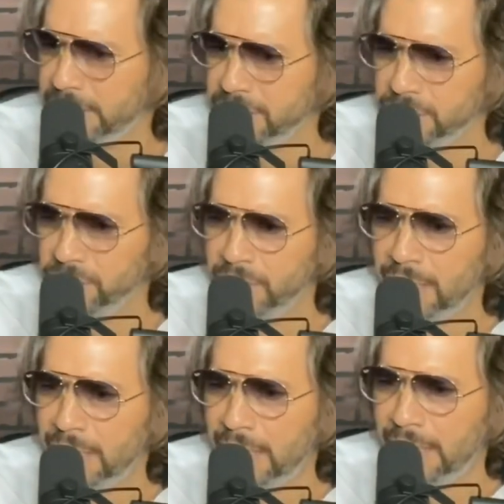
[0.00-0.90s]
And so
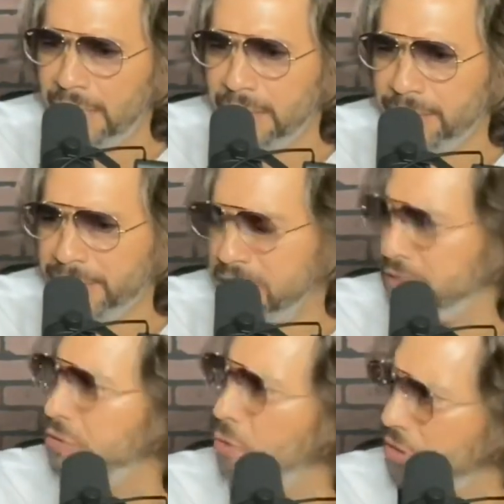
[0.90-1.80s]
in a
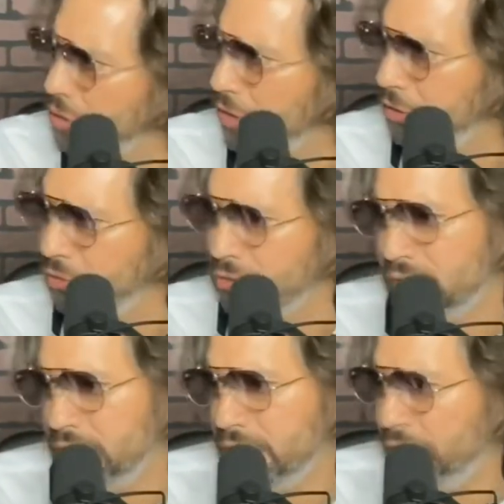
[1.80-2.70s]
situation like
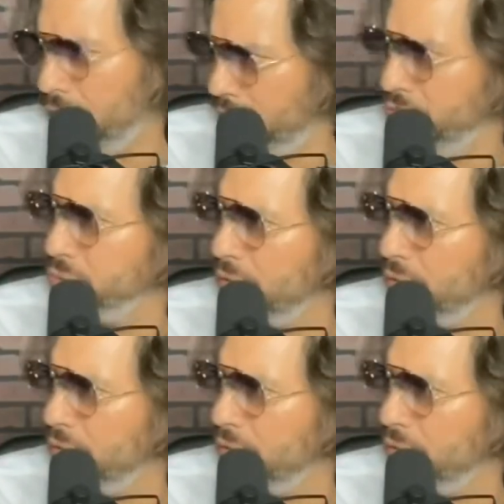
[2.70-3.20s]
yours